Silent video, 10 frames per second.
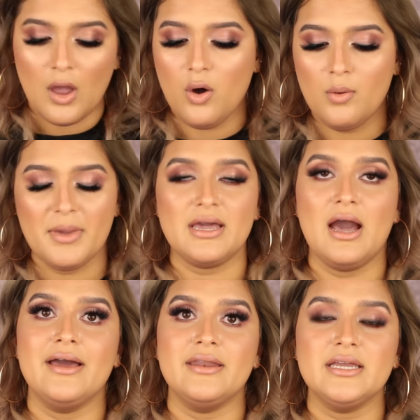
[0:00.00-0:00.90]
Oh my
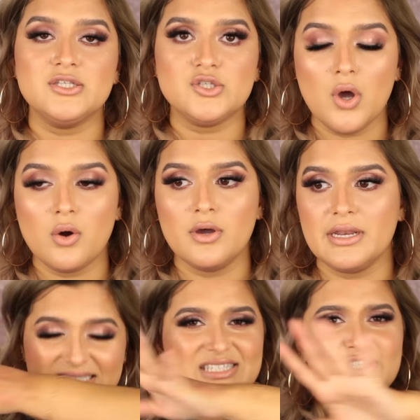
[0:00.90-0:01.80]
god, it's so
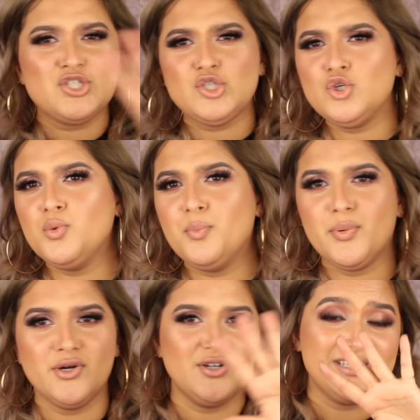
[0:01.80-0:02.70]
good.
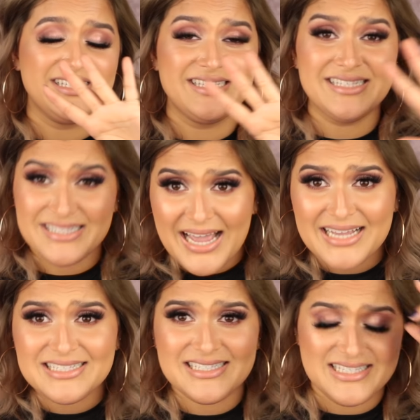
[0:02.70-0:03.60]
Super
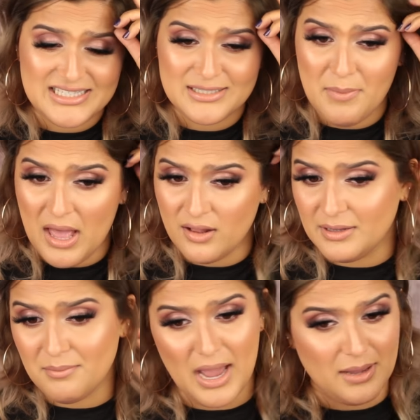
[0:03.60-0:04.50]
sexy smell
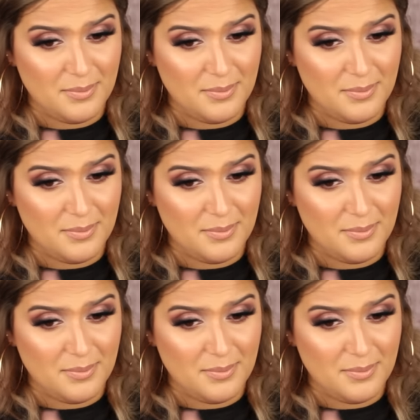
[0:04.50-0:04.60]
in my